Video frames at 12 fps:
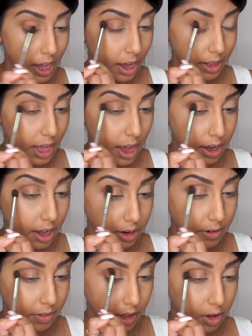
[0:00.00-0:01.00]
yeah, that kind
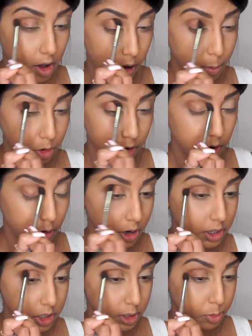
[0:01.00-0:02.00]
of like coppery
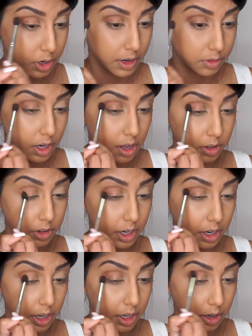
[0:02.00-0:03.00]
orangey brown color
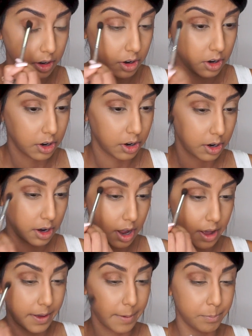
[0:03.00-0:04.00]
in
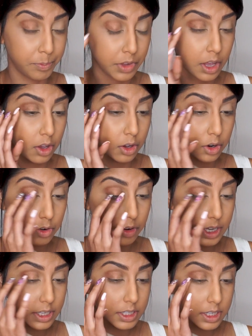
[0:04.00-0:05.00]
her
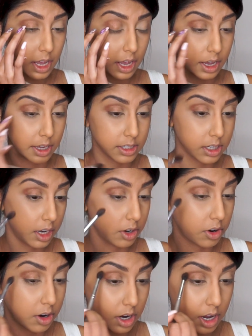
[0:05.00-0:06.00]
crease and in
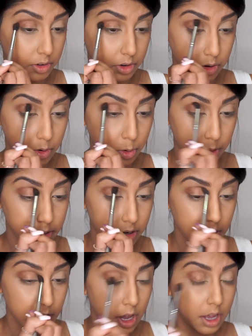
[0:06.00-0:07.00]
her outer
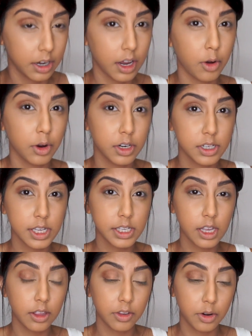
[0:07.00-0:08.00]
corner. Now hers is
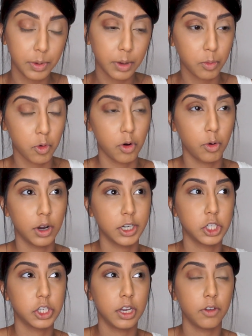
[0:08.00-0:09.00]
a little bit more
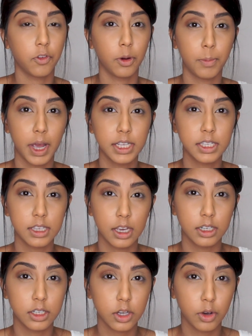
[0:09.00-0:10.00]
orangey. For my
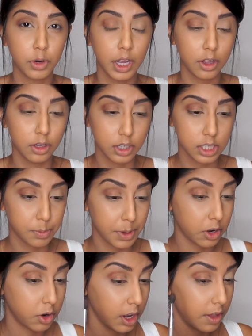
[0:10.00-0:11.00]
skin tone, it looks
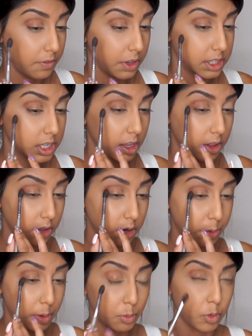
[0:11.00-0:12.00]
better if it's a little
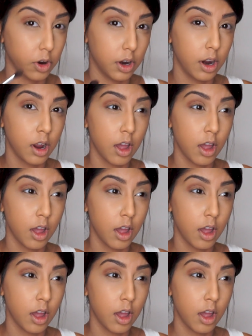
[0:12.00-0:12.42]
bit more